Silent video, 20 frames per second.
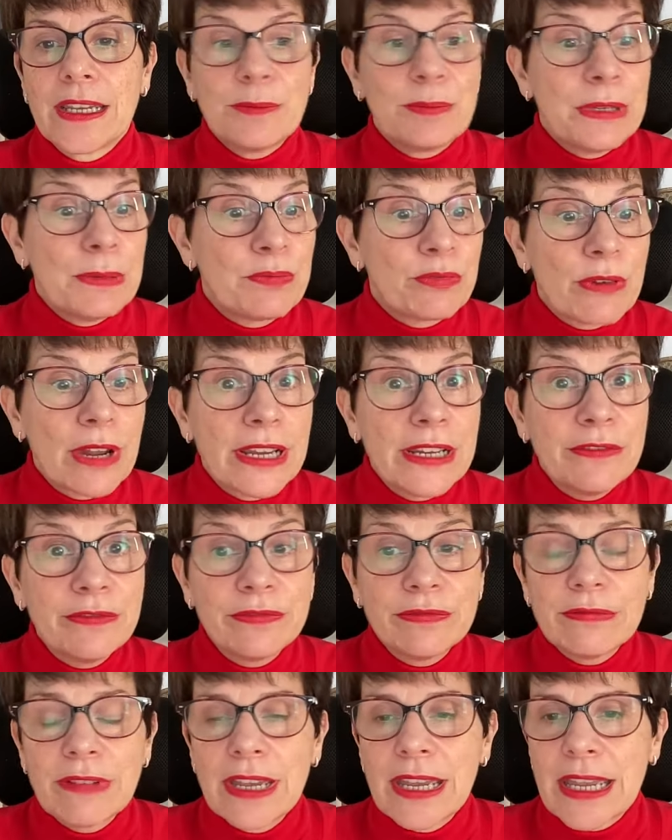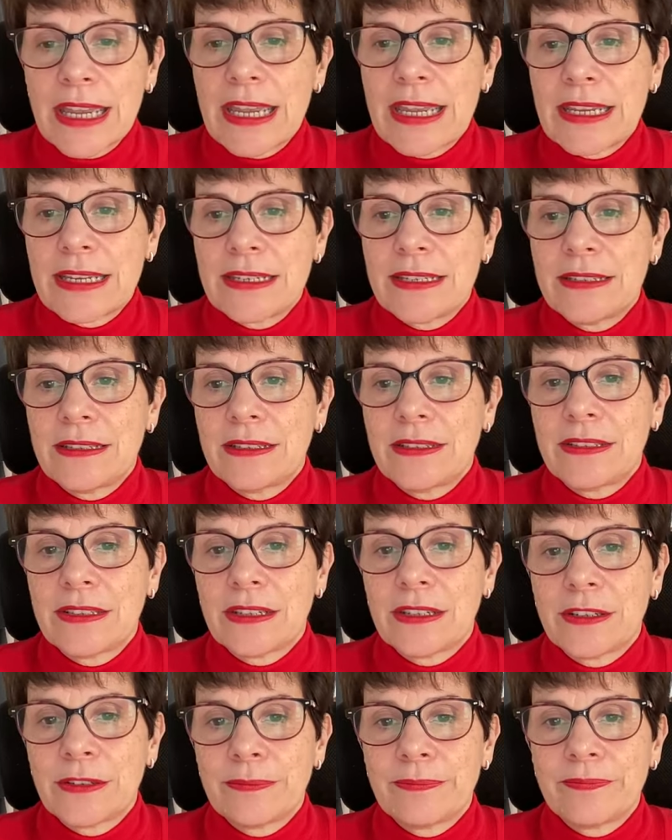be brave and
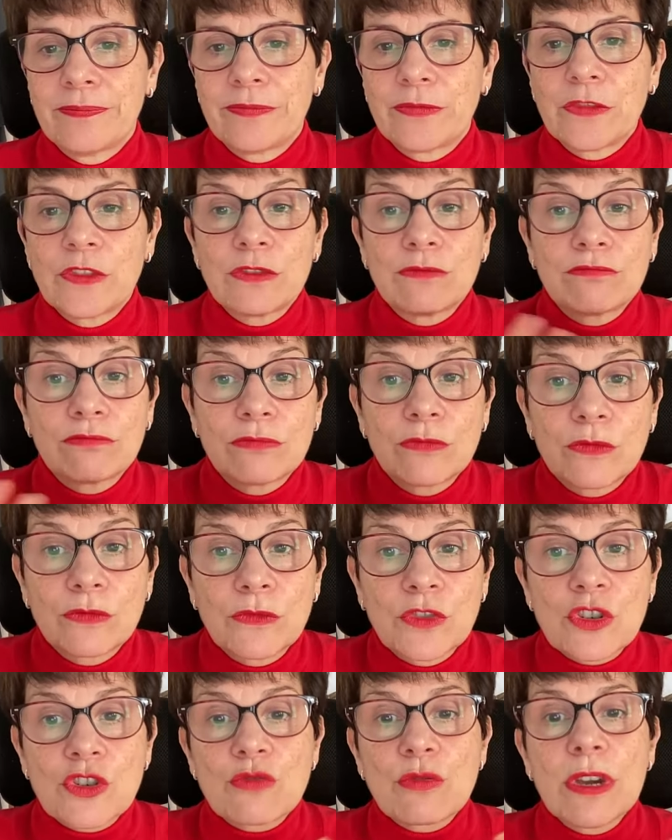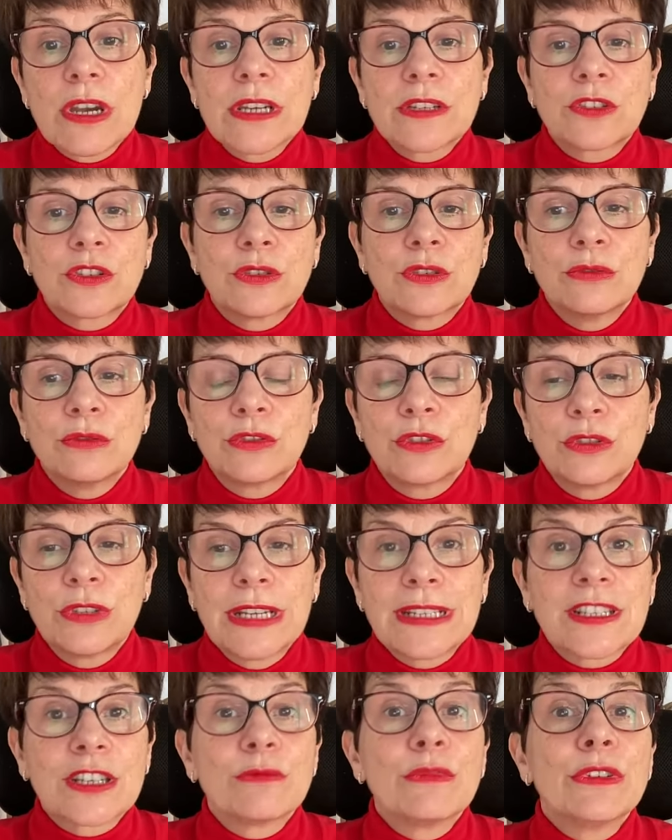um, try to to
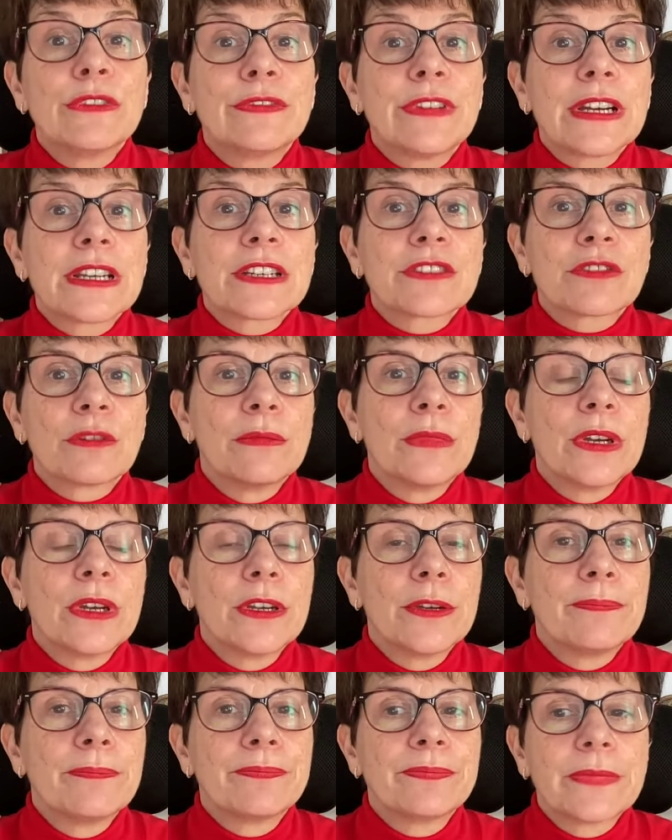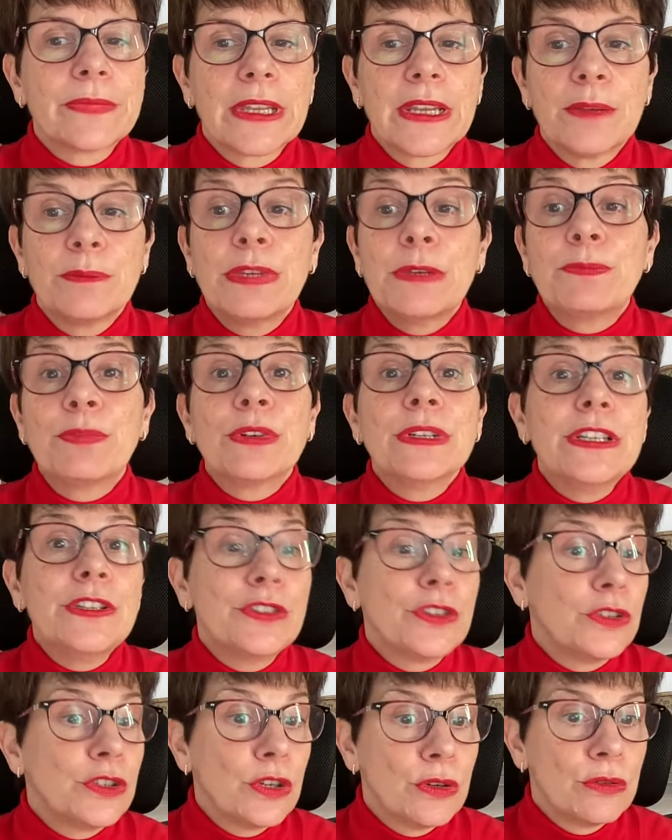get some advice from um, people in
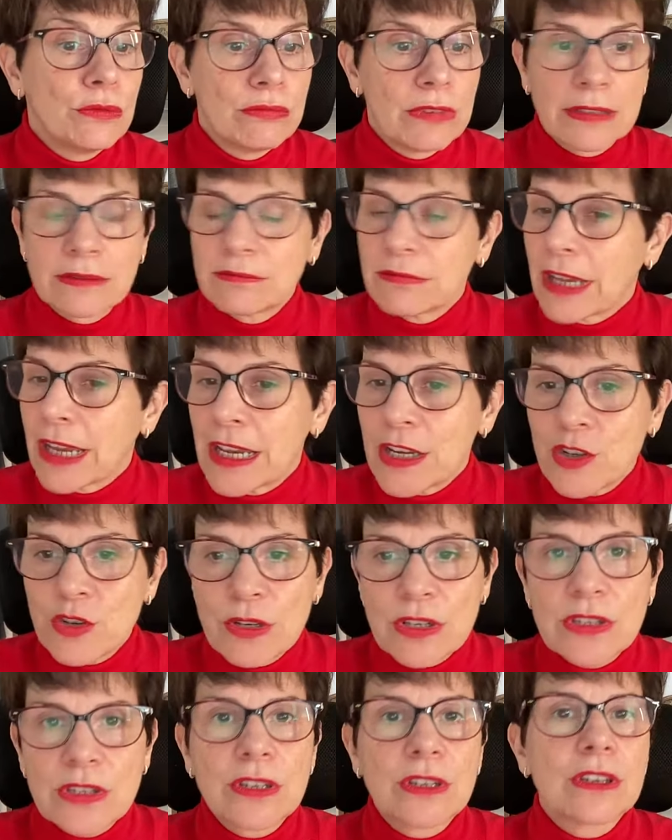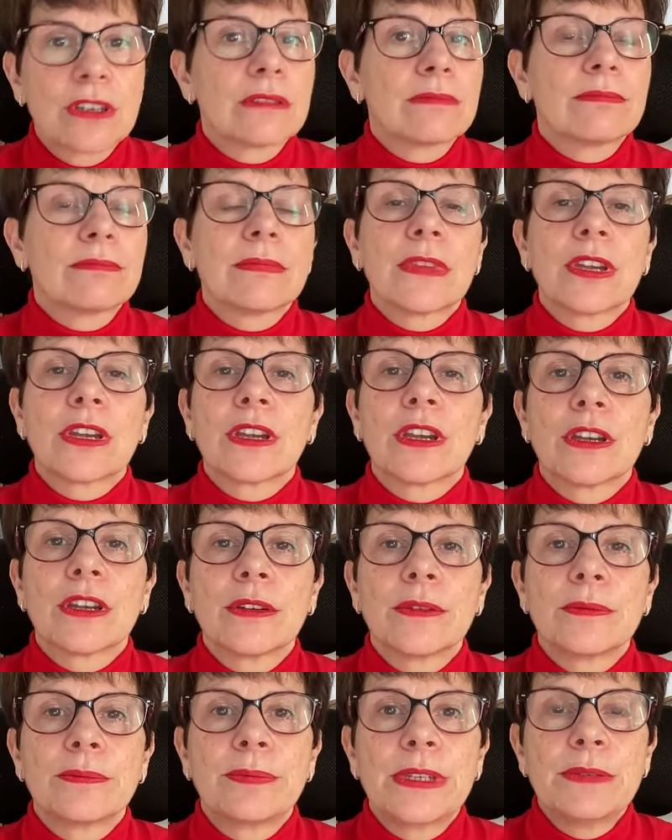the know, like hairdresser,
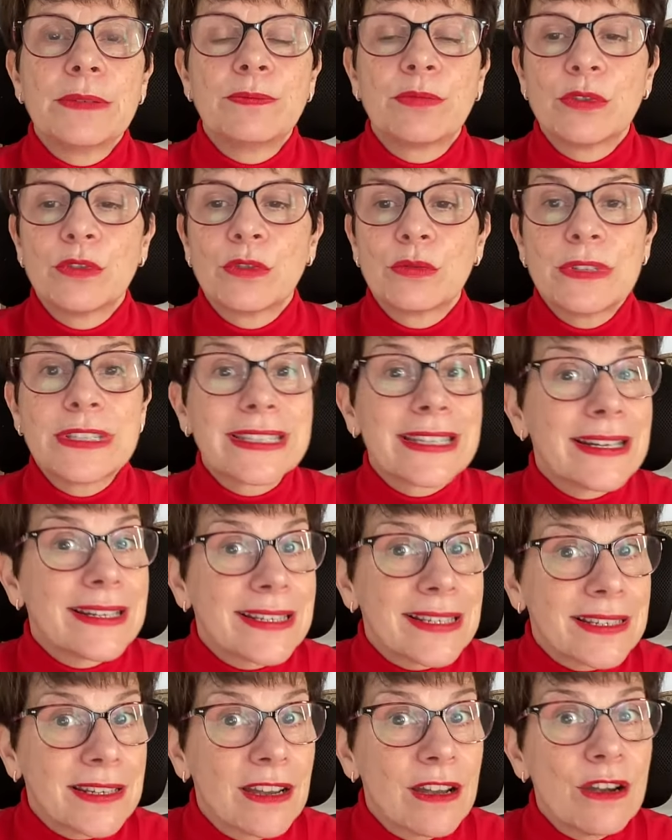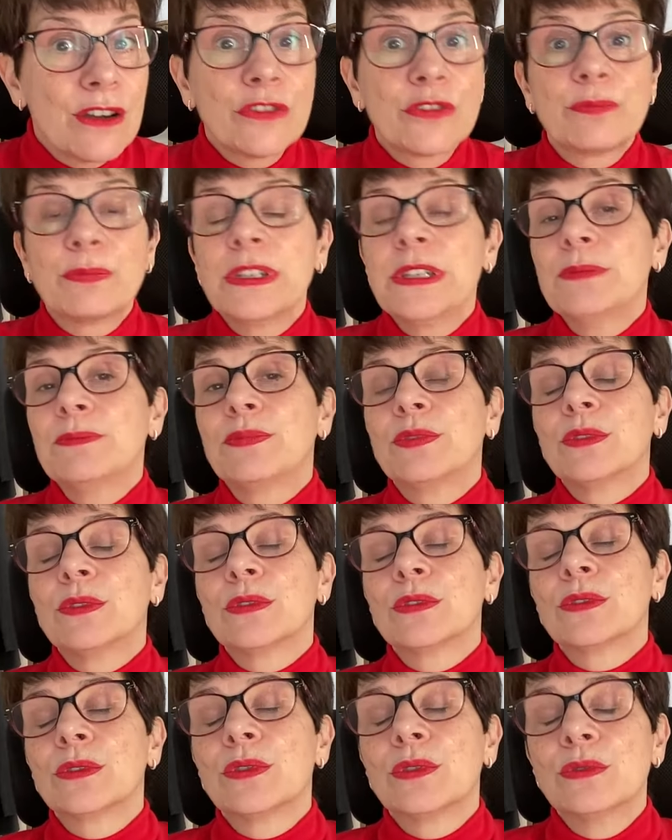uh, people who sell scarf,
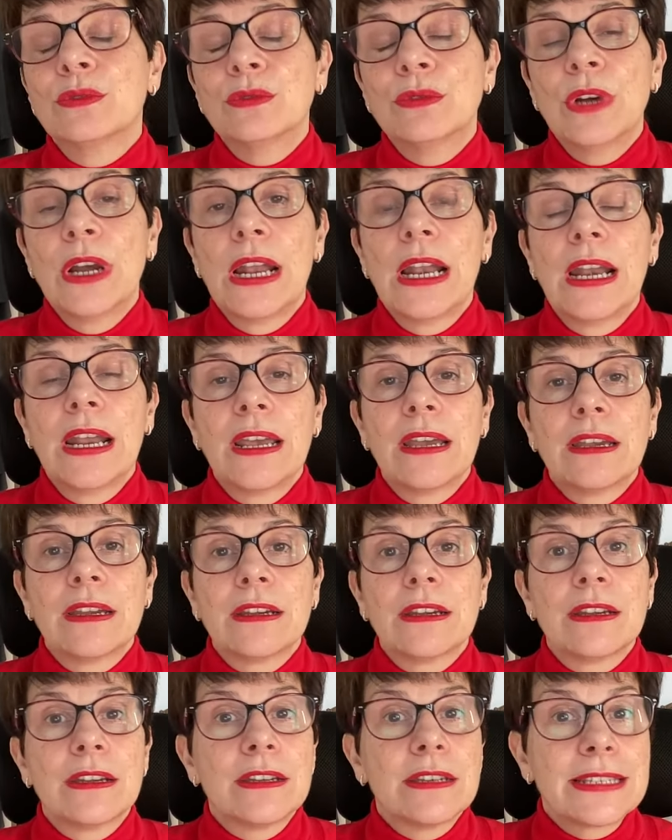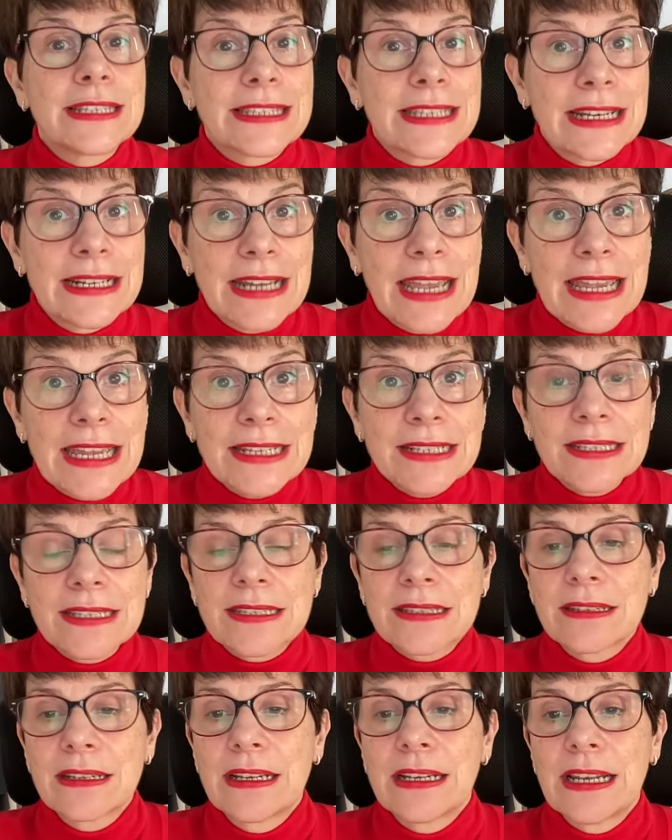people who uh, sell
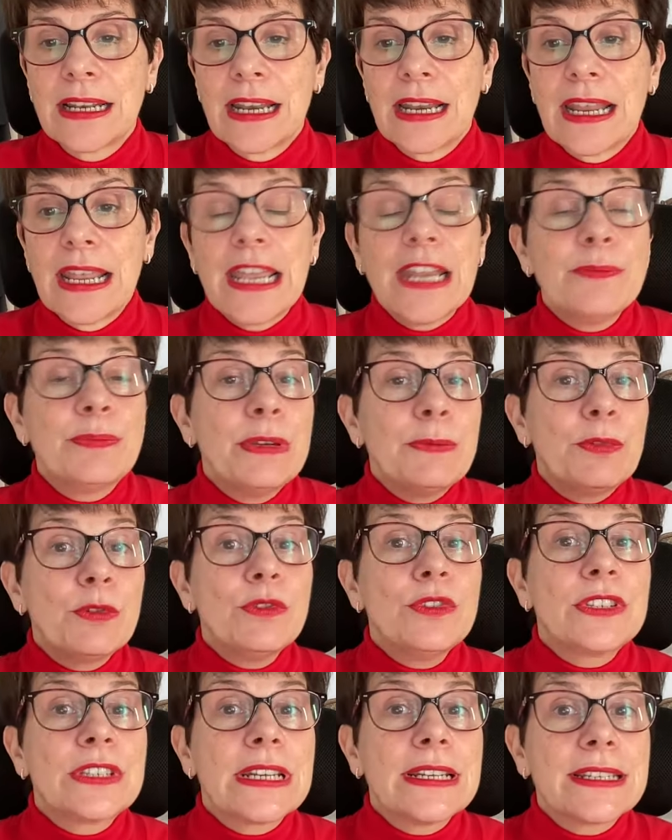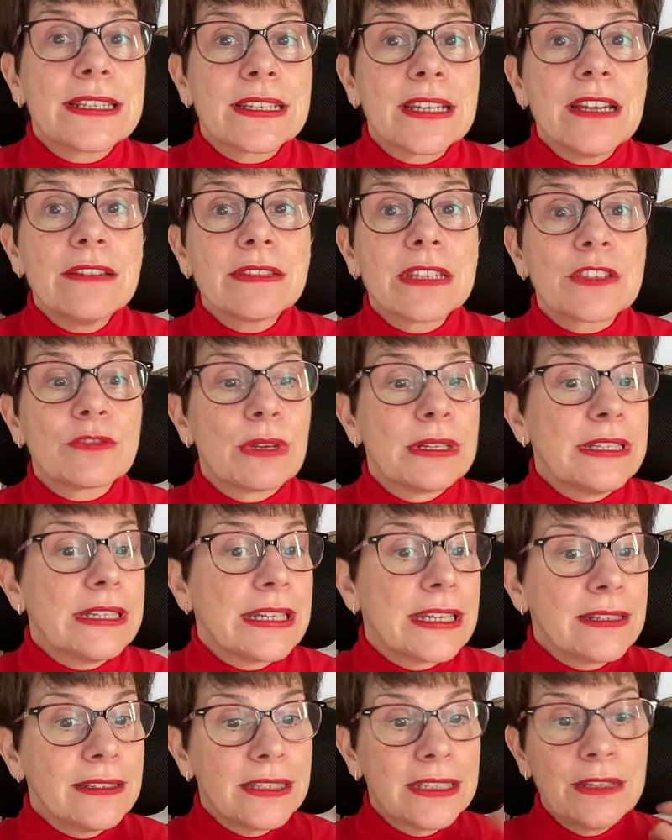hats, and people who sell scarves as well. They
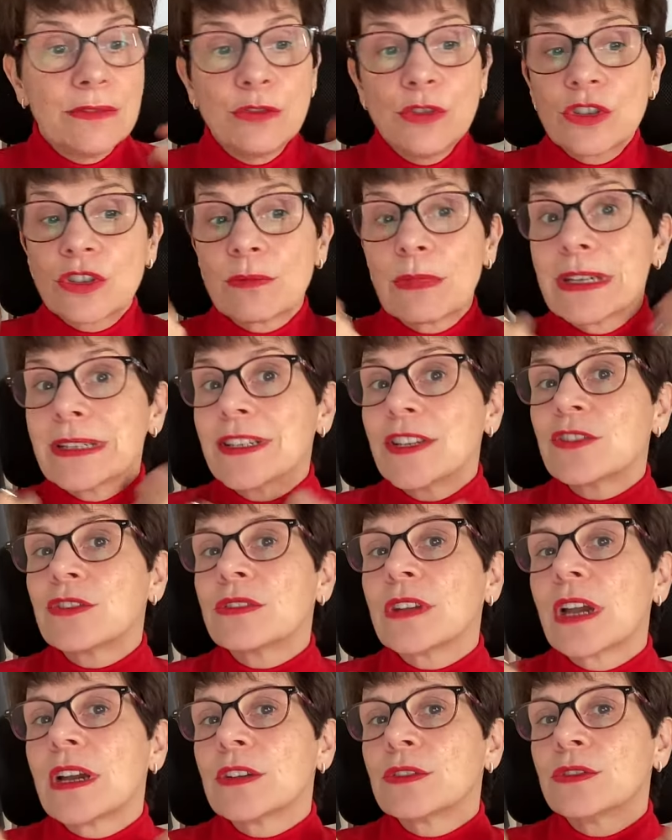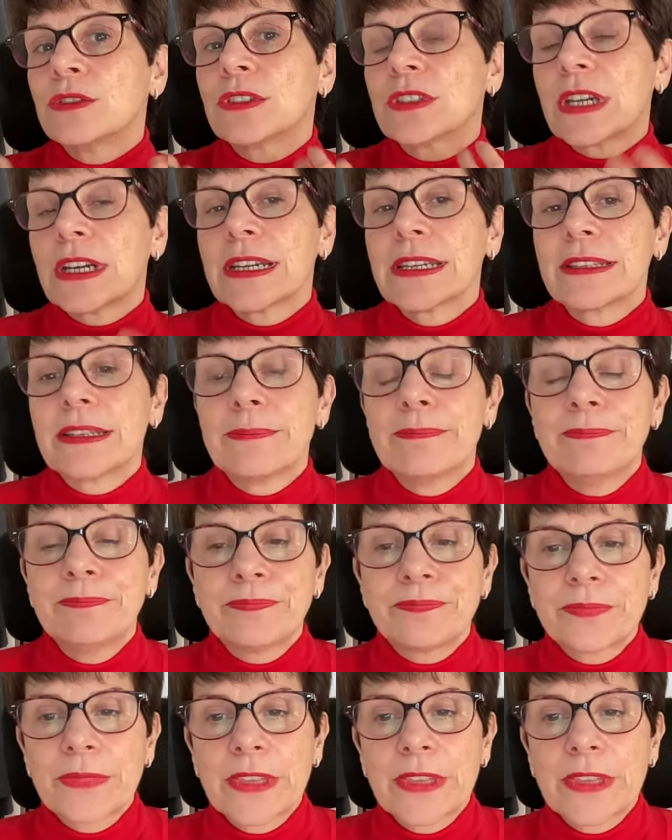can give you some ideas on how to tie them